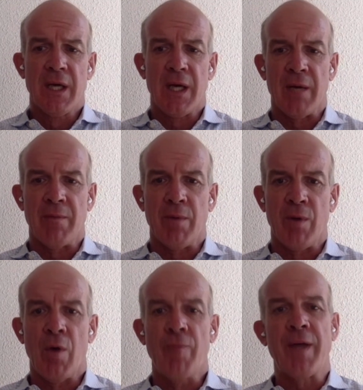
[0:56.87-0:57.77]

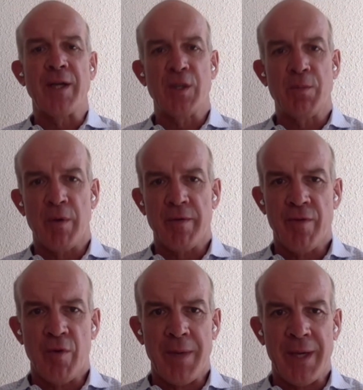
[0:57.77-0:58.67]
Of that
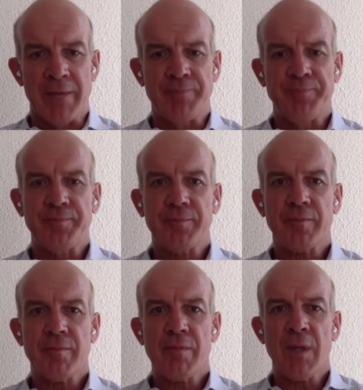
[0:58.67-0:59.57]
2.4 million,
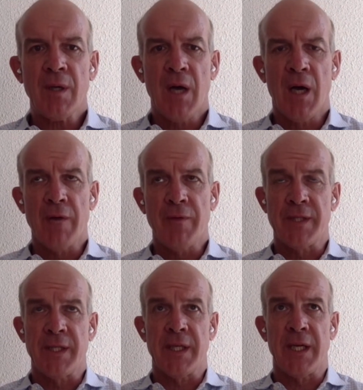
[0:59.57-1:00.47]
half
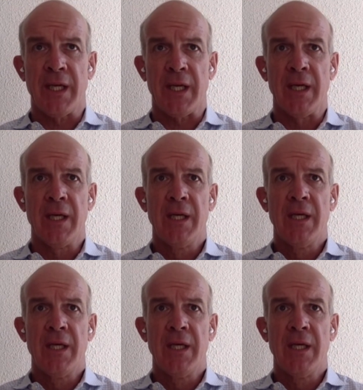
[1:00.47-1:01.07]
is in the